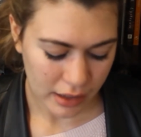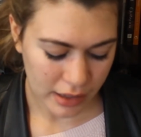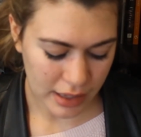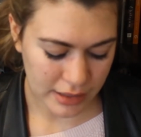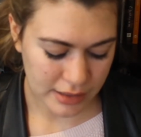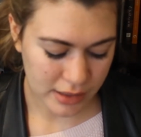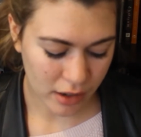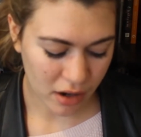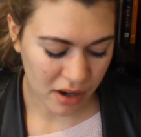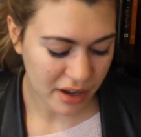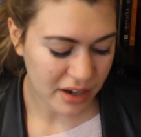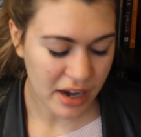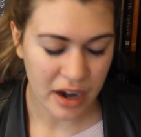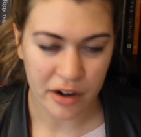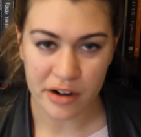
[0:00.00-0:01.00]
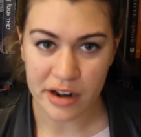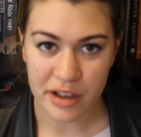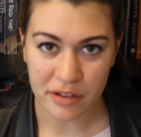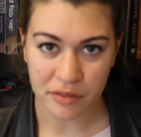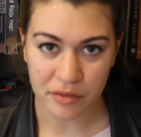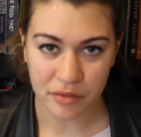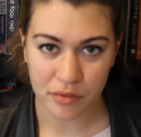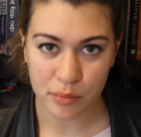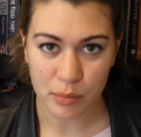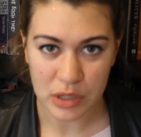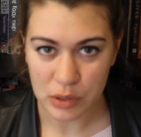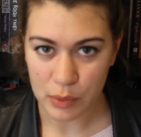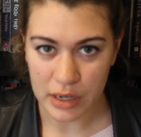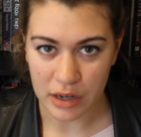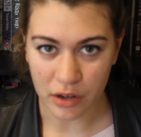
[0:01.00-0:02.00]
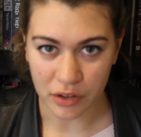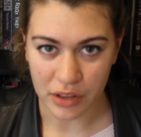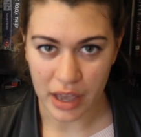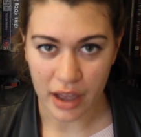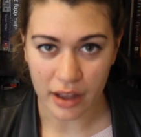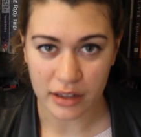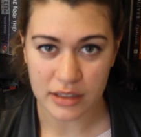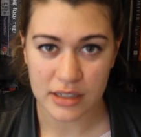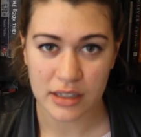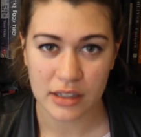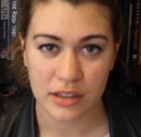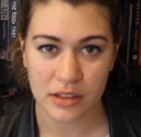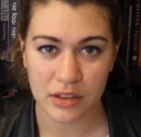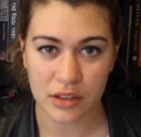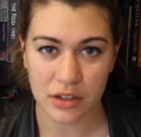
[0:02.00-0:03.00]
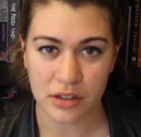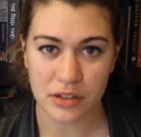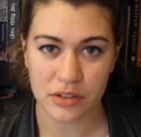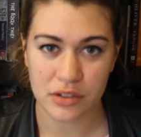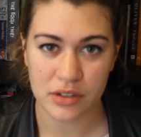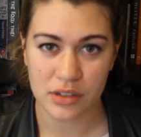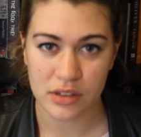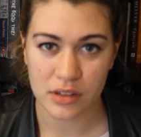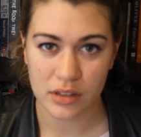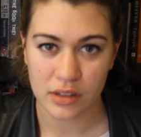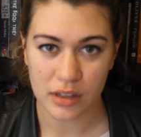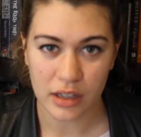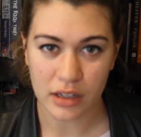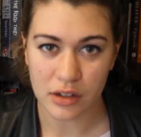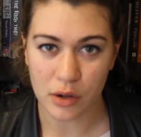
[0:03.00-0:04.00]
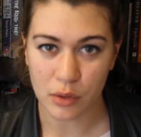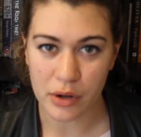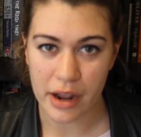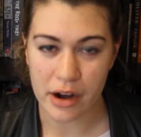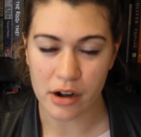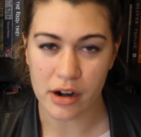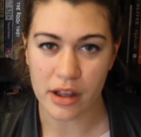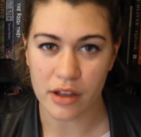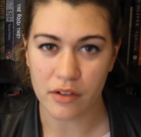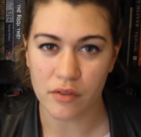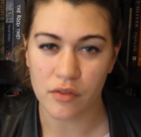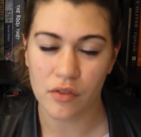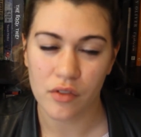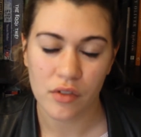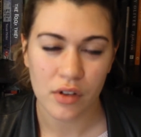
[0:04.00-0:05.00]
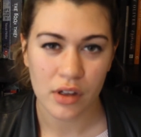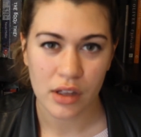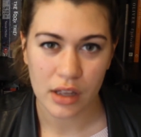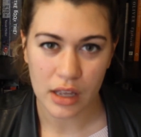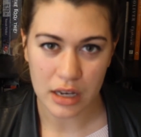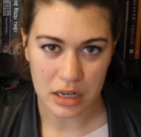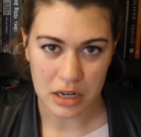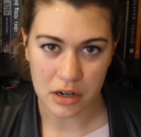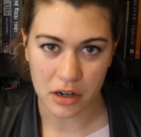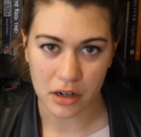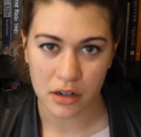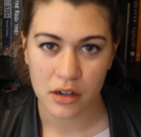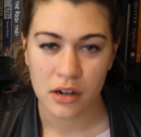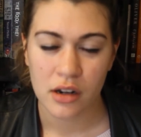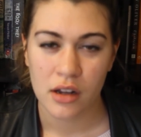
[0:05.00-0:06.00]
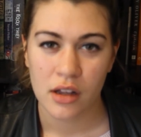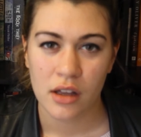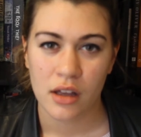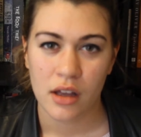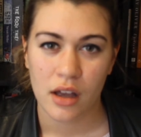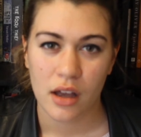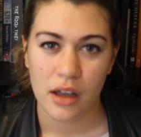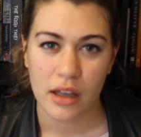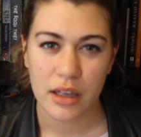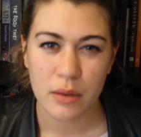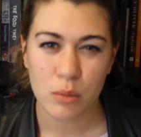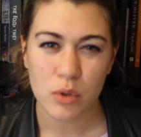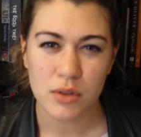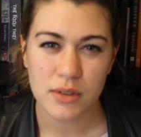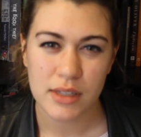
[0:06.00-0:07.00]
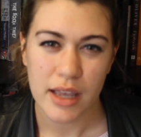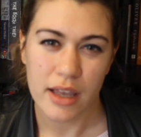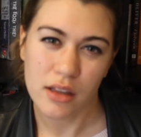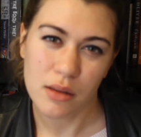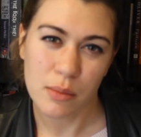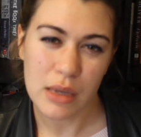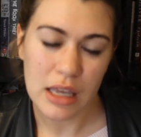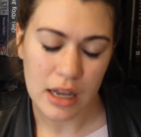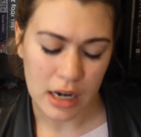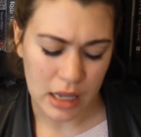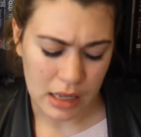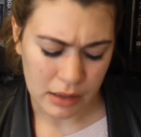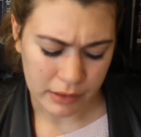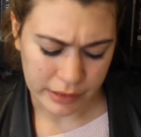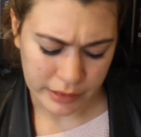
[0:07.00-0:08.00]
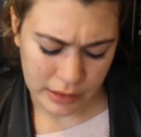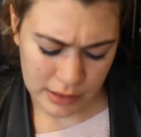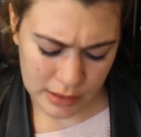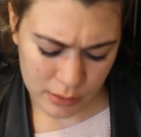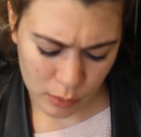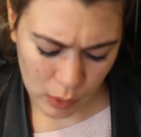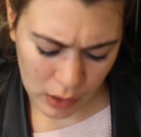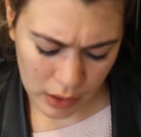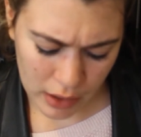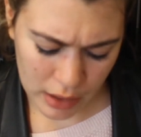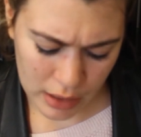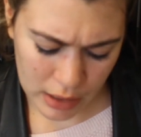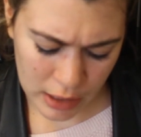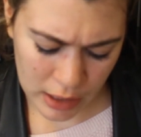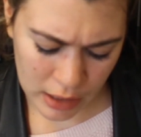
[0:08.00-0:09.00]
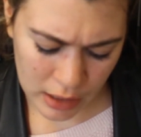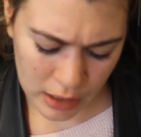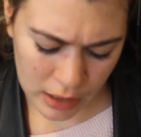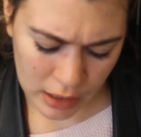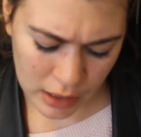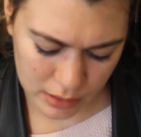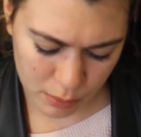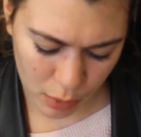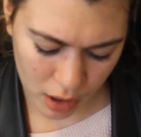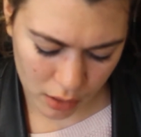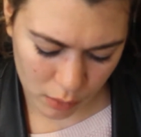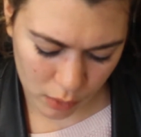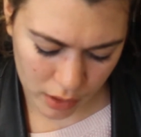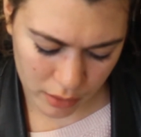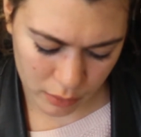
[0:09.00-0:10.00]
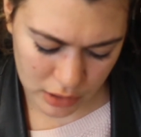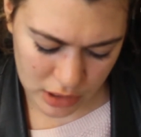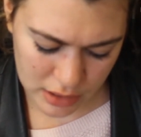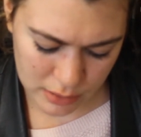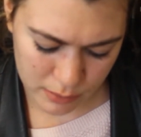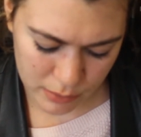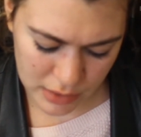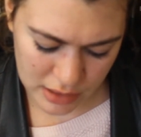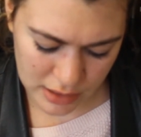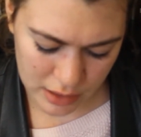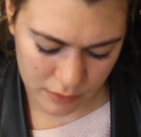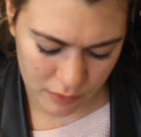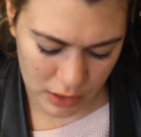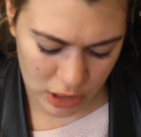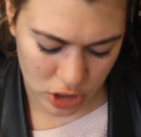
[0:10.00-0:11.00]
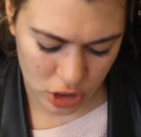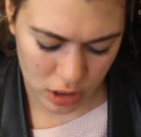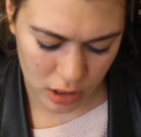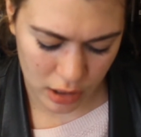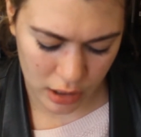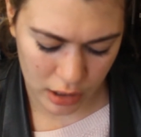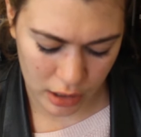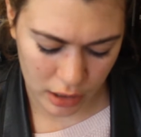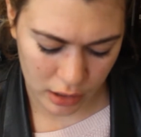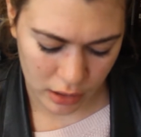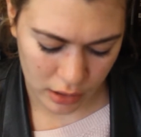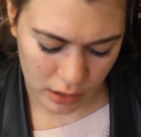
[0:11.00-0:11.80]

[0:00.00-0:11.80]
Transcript: It's not a narrative between all that. There's like no narrative in here. It will say at the beginning, like this one, there's part 1, which is misadventure,